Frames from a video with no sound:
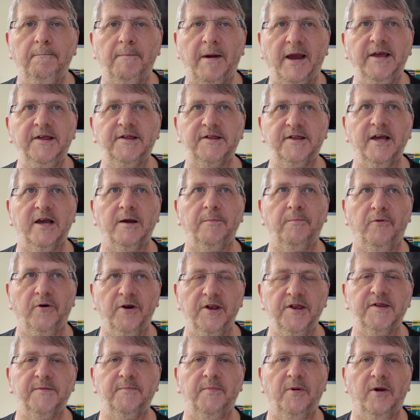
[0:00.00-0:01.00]
basic
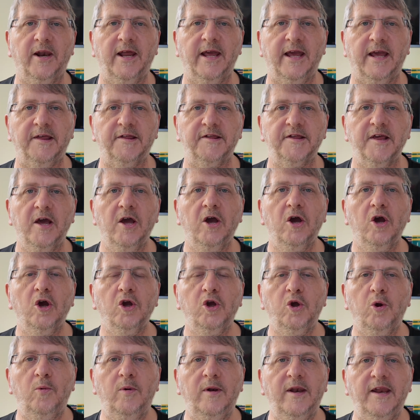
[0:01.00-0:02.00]
principle is
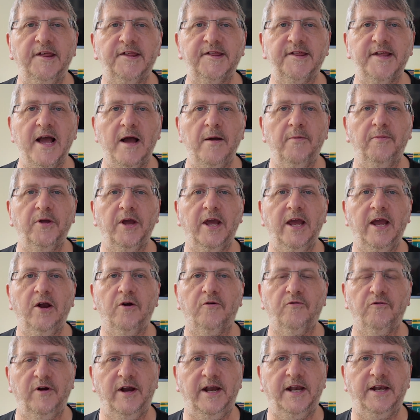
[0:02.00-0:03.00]
you list out the
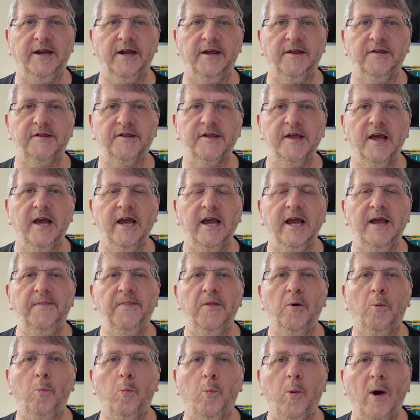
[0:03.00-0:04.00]
ingredients in
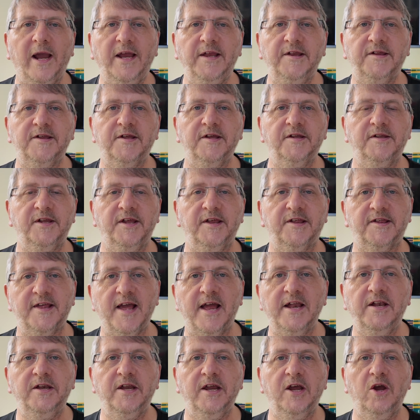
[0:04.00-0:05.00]
the weight
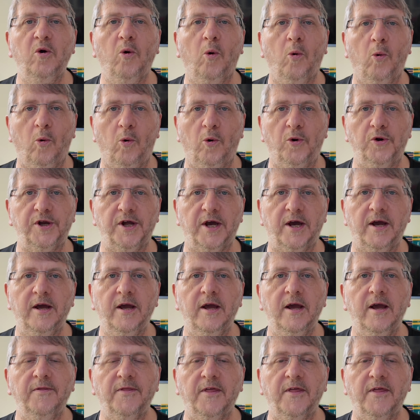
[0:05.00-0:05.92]
descending order